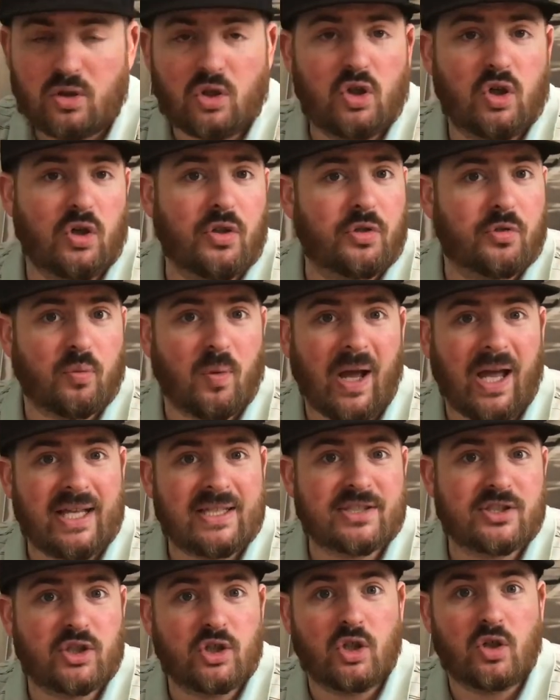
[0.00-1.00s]
good
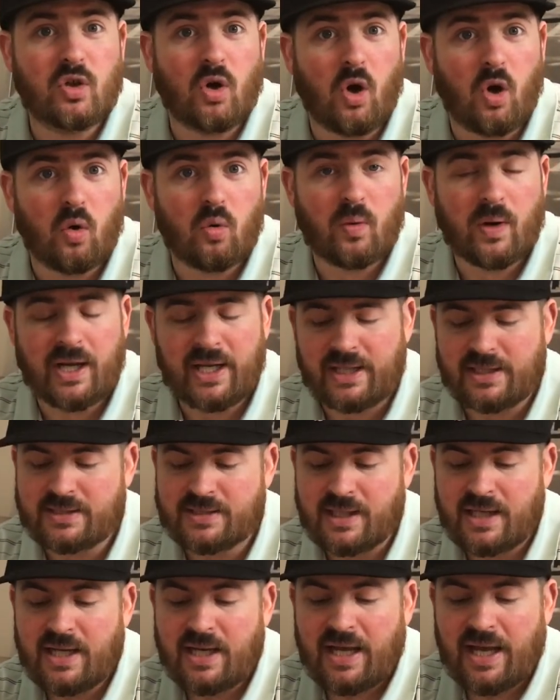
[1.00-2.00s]
threads, good O-rings.